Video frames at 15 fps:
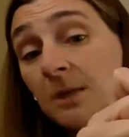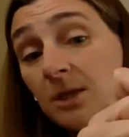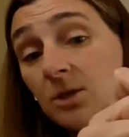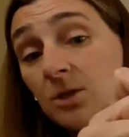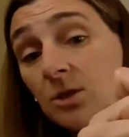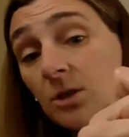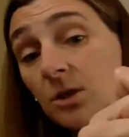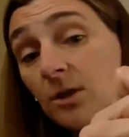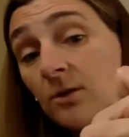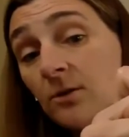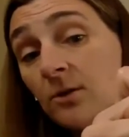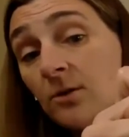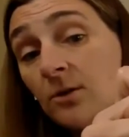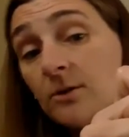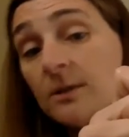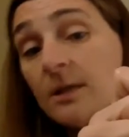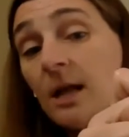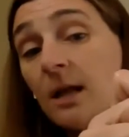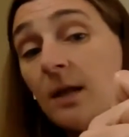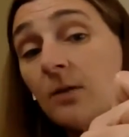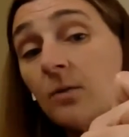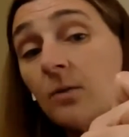to make sure you know those
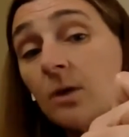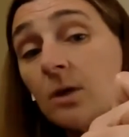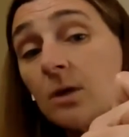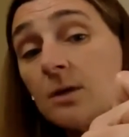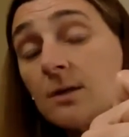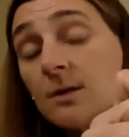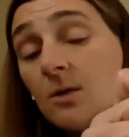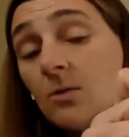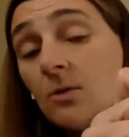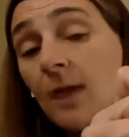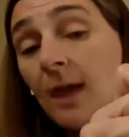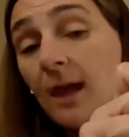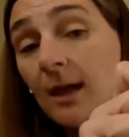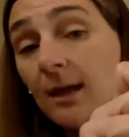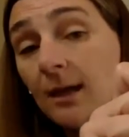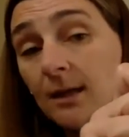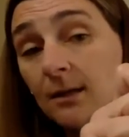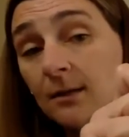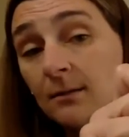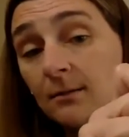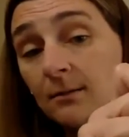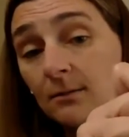color words, you can.
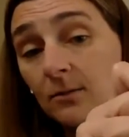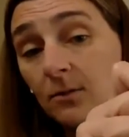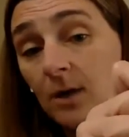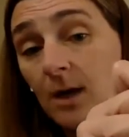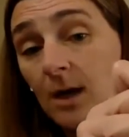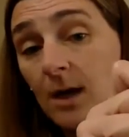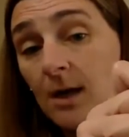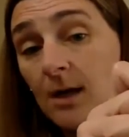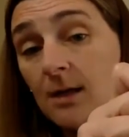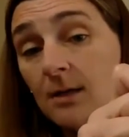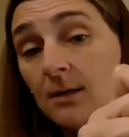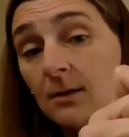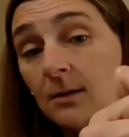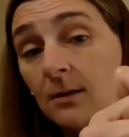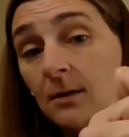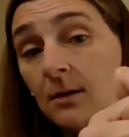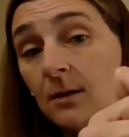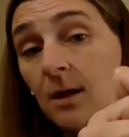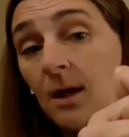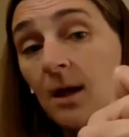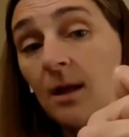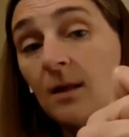Okay,
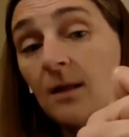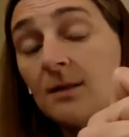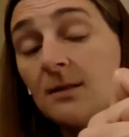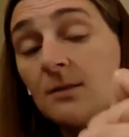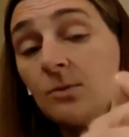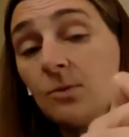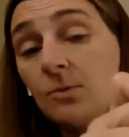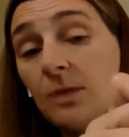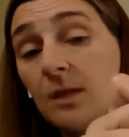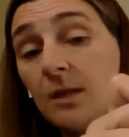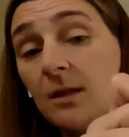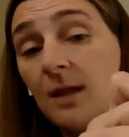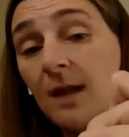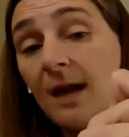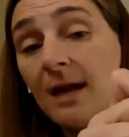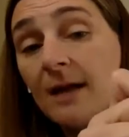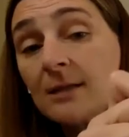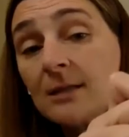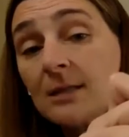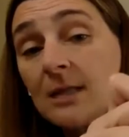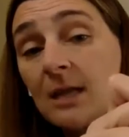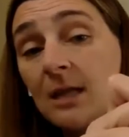and this will be the
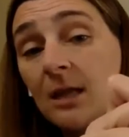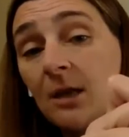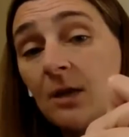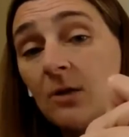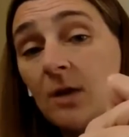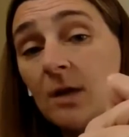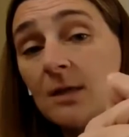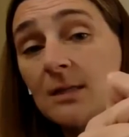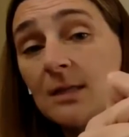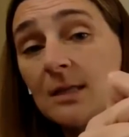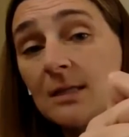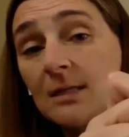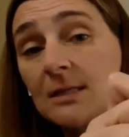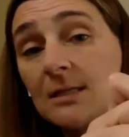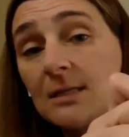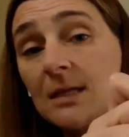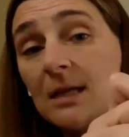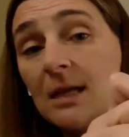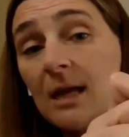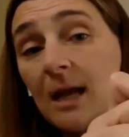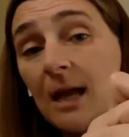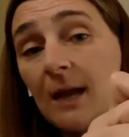last thing that you guys get to
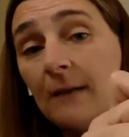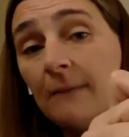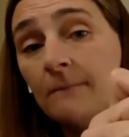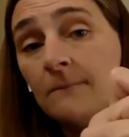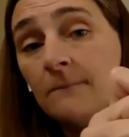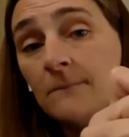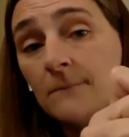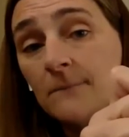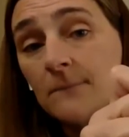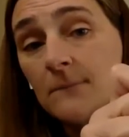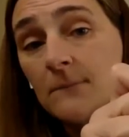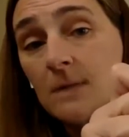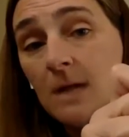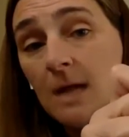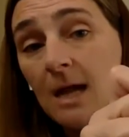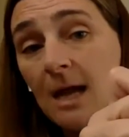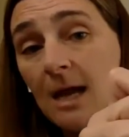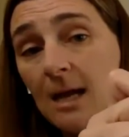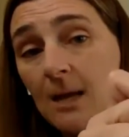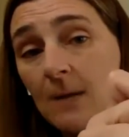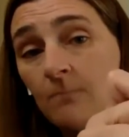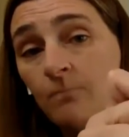see today.
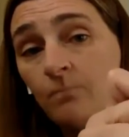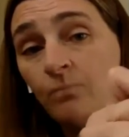Okay,